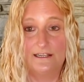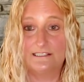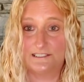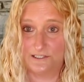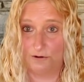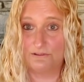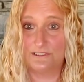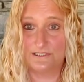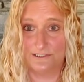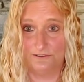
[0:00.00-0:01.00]

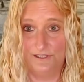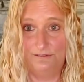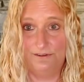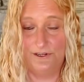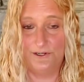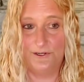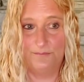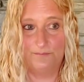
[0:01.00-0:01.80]
stones delivered.